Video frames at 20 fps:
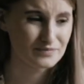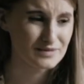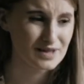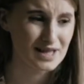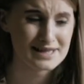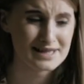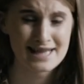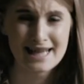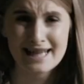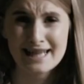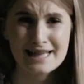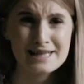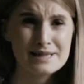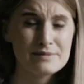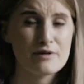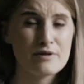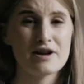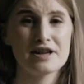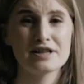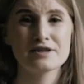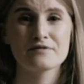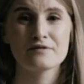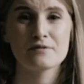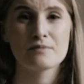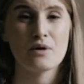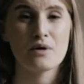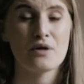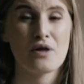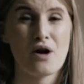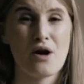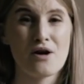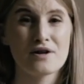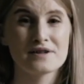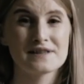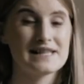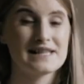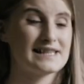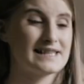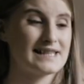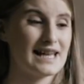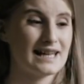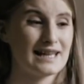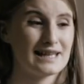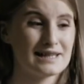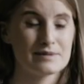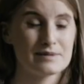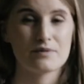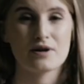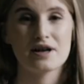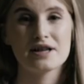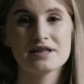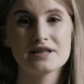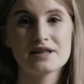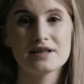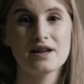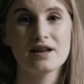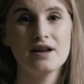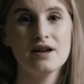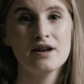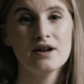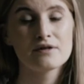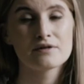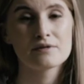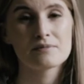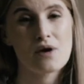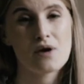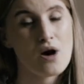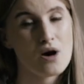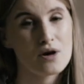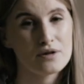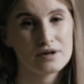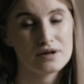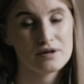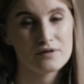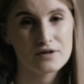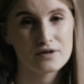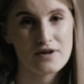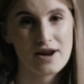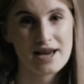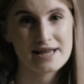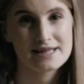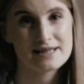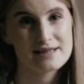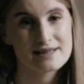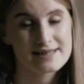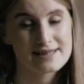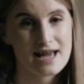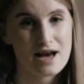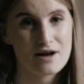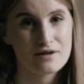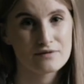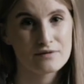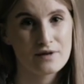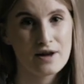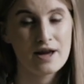Take inspiration from other artists, take inspiration from the art that you've created yourself,